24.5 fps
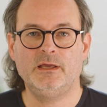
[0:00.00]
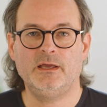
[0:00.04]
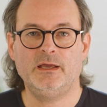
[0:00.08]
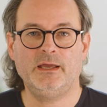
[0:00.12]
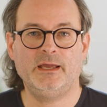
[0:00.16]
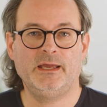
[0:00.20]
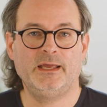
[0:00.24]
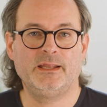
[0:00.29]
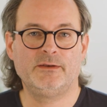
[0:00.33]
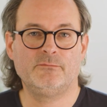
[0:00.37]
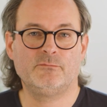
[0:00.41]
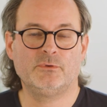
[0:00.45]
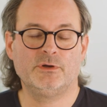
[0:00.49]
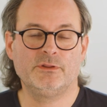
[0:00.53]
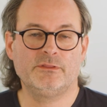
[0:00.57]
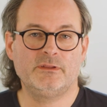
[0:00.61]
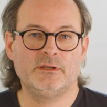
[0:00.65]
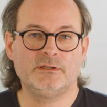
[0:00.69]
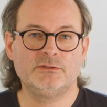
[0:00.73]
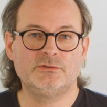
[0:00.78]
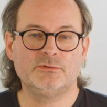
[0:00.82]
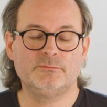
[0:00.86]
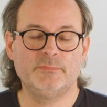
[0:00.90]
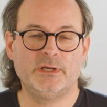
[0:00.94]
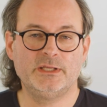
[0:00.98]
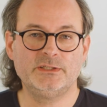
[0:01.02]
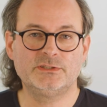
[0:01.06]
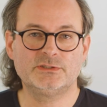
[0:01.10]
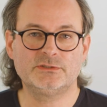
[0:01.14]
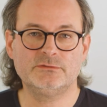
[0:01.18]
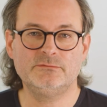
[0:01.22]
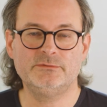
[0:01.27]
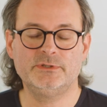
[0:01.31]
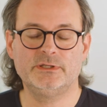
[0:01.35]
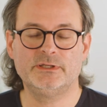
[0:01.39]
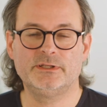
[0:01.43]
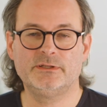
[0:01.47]
And one thing to
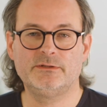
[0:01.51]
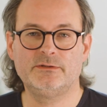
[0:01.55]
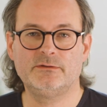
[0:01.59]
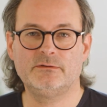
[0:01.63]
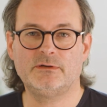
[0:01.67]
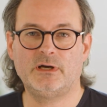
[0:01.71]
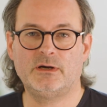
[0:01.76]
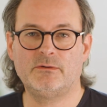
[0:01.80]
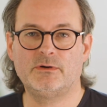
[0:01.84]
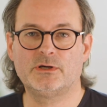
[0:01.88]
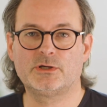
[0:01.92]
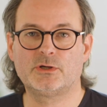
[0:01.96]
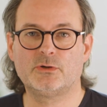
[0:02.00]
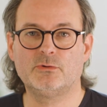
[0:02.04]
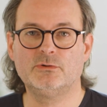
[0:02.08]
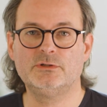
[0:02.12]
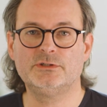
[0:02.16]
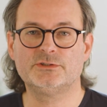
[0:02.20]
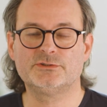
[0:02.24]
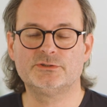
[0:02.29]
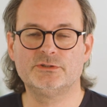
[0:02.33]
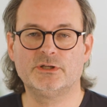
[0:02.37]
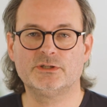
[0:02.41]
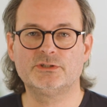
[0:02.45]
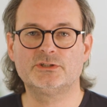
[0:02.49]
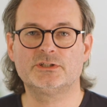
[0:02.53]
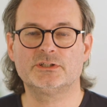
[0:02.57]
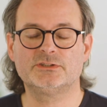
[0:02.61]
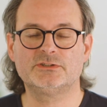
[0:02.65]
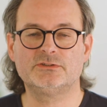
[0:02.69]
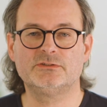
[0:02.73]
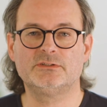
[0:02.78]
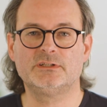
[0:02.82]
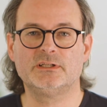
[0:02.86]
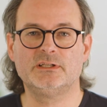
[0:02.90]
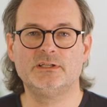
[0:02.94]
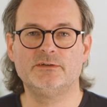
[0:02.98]
mention, our goal is not just
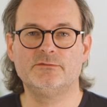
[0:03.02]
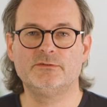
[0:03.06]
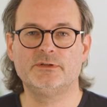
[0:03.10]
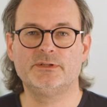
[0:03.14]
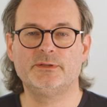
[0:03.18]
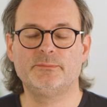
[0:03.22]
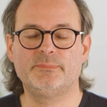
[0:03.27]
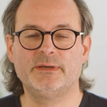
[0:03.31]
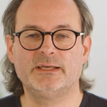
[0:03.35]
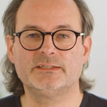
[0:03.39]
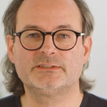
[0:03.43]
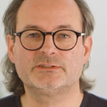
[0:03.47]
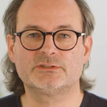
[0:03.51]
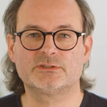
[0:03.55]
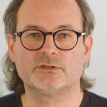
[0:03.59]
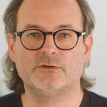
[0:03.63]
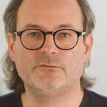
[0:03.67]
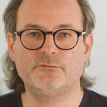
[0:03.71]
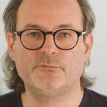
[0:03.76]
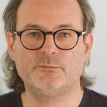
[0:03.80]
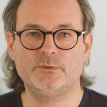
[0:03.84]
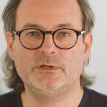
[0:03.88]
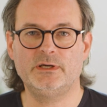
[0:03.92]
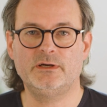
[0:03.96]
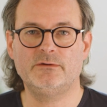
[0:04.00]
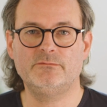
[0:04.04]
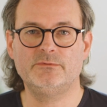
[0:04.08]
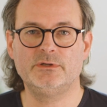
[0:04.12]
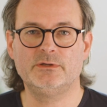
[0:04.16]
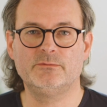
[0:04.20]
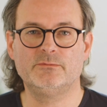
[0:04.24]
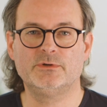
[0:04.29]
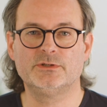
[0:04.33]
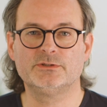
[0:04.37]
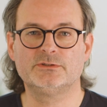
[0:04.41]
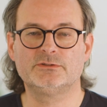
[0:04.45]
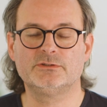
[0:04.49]
to deliver the best software, we
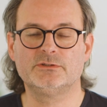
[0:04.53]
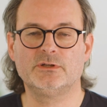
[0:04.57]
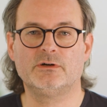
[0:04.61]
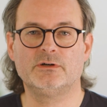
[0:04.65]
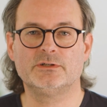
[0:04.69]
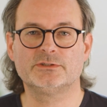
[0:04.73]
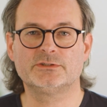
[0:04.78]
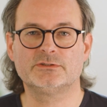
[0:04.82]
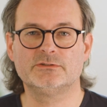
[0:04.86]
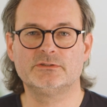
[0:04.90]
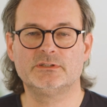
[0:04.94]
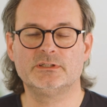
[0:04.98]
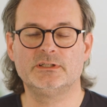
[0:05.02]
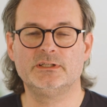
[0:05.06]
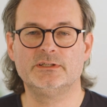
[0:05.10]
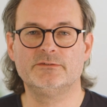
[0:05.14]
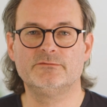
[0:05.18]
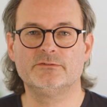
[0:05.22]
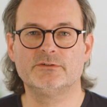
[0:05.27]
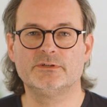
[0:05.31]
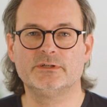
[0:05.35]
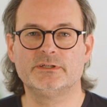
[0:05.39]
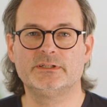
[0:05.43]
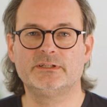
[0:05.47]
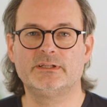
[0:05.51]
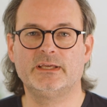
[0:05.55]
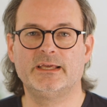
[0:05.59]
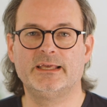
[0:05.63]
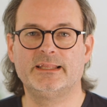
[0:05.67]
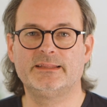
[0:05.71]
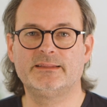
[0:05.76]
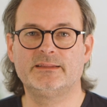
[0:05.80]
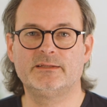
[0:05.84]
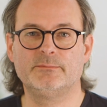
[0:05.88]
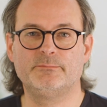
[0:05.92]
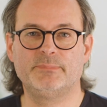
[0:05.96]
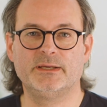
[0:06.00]
want to also deliver it
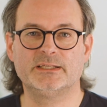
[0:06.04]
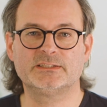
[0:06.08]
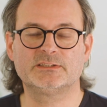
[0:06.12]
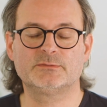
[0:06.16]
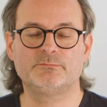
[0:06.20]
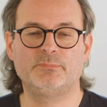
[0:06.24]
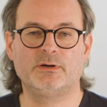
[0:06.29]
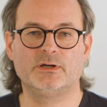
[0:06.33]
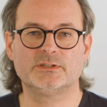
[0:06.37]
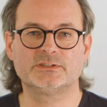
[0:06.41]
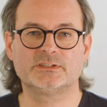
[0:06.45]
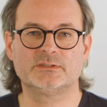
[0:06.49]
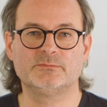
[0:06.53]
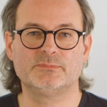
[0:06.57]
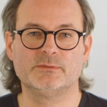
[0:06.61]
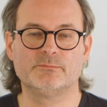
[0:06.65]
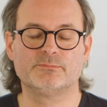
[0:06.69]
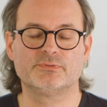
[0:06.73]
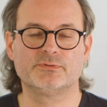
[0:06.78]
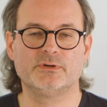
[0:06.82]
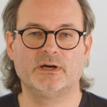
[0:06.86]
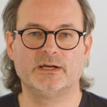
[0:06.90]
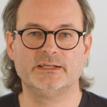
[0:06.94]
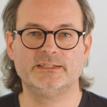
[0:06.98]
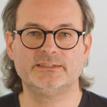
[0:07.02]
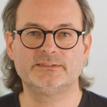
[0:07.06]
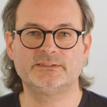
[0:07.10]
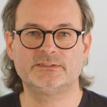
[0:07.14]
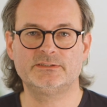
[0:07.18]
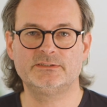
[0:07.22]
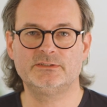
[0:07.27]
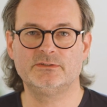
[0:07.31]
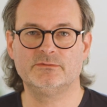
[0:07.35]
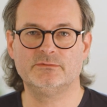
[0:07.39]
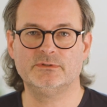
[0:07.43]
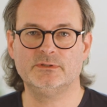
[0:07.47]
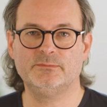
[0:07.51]
at the best possible
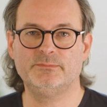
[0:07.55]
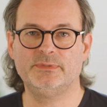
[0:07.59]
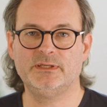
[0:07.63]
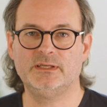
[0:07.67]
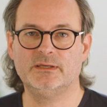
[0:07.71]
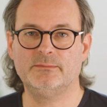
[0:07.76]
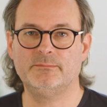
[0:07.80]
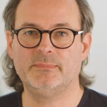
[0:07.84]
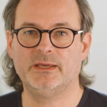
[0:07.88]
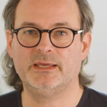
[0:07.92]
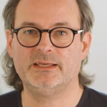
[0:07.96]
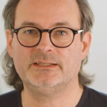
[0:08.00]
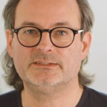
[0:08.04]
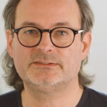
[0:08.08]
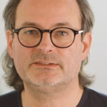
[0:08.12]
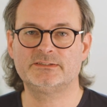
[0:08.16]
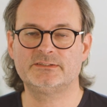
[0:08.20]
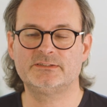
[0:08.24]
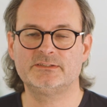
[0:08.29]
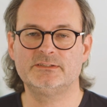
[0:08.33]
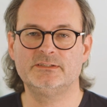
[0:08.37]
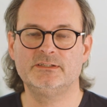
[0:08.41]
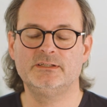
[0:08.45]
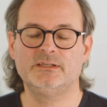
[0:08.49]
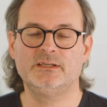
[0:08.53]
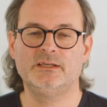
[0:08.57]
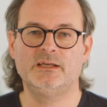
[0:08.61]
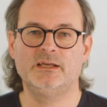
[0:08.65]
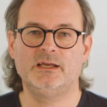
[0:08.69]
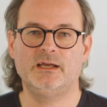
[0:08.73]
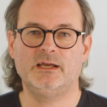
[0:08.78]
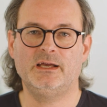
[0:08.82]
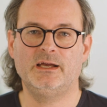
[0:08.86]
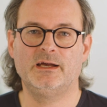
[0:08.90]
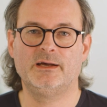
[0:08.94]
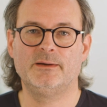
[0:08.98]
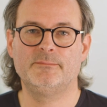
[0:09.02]
price. You will be amazed
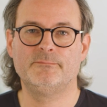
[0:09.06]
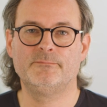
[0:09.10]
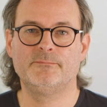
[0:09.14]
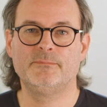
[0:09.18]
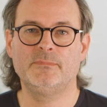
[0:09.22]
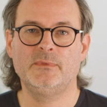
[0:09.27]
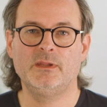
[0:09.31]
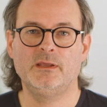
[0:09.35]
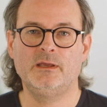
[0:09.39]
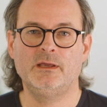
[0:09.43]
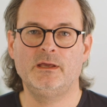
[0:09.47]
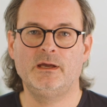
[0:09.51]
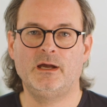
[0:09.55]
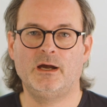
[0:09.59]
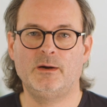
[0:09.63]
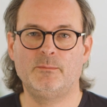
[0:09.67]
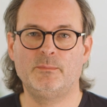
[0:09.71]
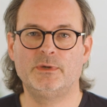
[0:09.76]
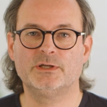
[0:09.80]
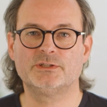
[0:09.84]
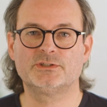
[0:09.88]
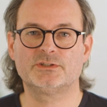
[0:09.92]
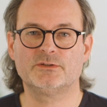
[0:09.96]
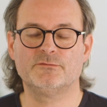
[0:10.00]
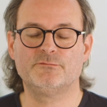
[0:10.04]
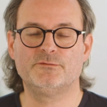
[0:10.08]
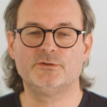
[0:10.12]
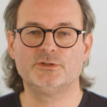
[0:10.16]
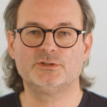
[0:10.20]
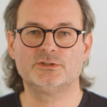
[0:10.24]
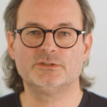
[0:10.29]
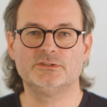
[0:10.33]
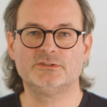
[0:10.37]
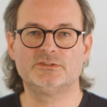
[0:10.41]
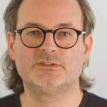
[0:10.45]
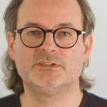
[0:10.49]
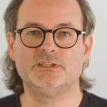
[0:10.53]
how much
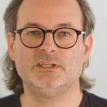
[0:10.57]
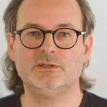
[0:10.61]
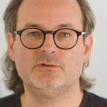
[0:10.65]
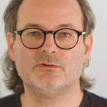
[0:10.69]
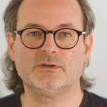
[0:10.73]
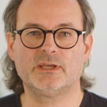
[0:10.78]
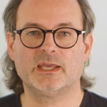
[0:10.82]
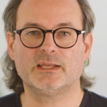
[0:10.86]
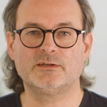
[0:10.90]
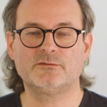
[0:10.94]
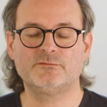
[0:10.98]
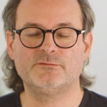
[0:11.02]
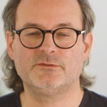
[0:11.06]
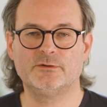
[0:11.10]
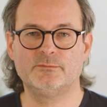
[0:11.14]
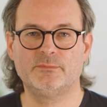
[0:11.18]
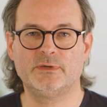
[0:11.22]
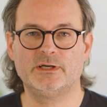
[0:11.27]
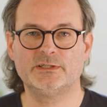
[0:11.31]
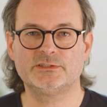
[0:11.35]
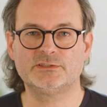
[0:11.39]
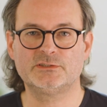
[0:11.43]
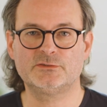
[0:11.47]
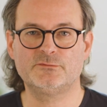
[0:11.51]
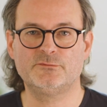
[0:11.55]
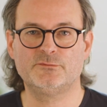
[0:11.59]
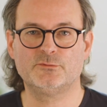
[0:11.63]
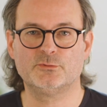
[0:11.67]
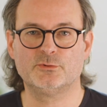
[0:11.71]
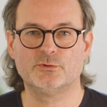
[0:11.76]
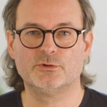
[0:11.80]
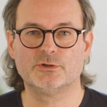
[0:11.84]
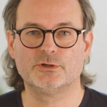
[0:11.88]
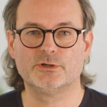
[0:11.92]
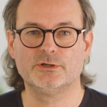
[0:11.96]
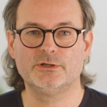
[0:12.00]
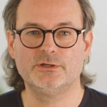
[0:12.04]
efficiency you get from us
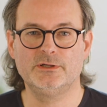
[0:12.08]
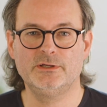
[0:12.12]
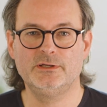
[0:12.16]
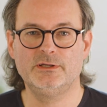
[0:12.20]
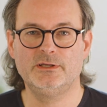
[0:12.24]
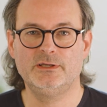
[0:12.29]
for